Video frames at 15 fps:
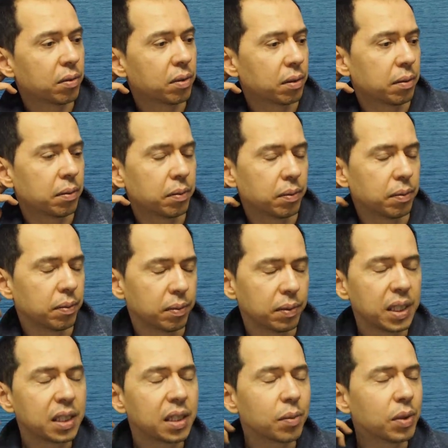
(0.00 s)
uh,
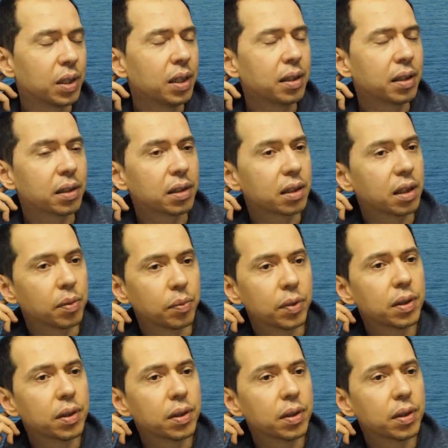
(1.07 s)
reasonably little sleep.